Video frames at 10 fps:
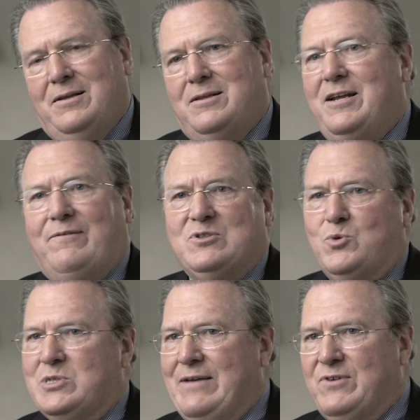The difference
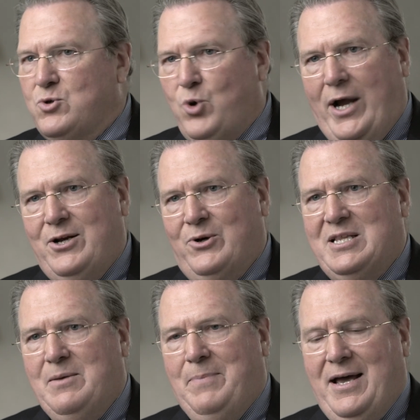was even greater
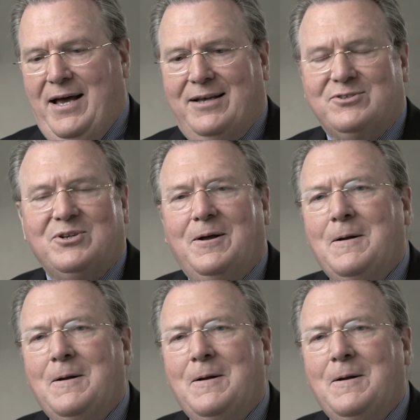in the past.